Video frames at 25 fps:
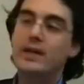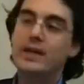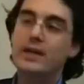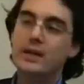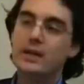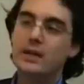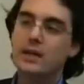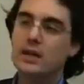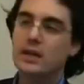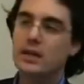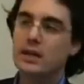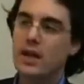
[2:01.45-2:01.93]
but it
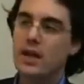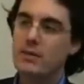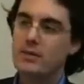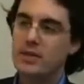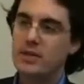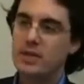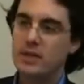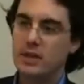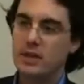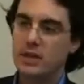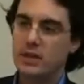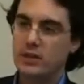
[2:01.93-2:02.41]
didn't
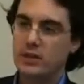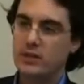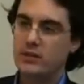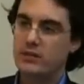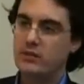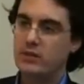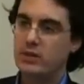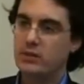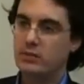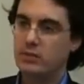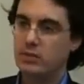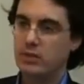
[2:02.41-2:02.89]
collapse in on
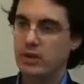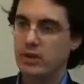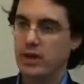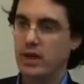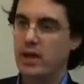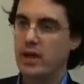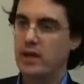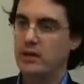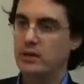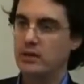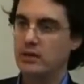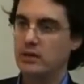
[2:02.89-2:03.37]
its
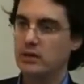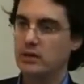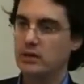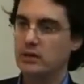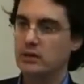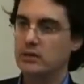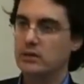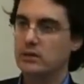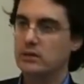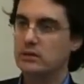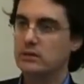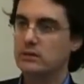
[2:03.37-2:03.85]
footprint either.
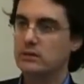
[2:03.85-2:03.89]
